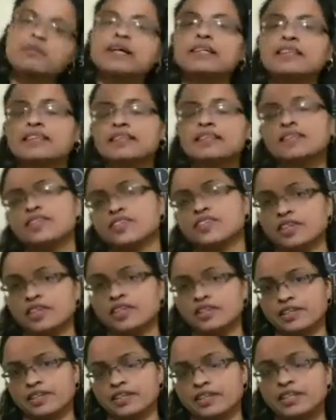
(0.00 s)
3
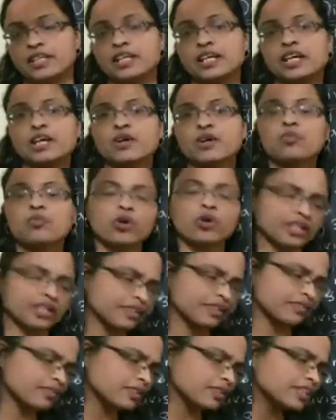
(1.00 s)
children,
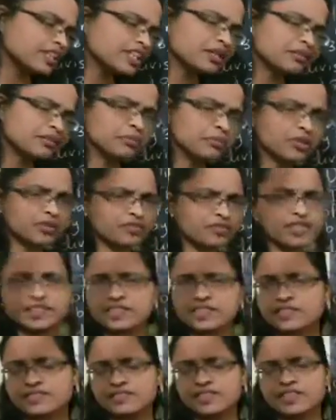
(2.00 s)
whatever the number of
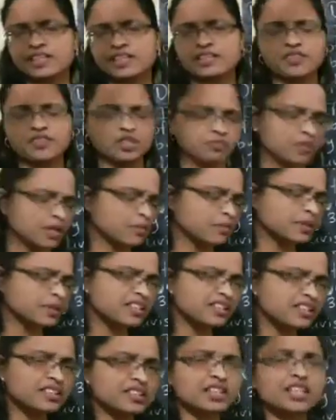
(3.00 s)
digits are given, maybe the
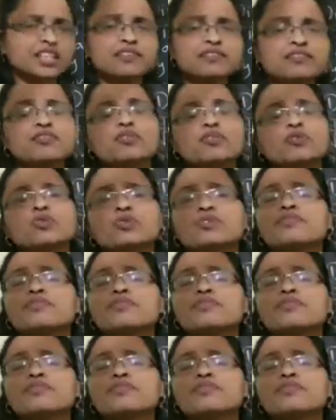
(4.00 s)
3, 4,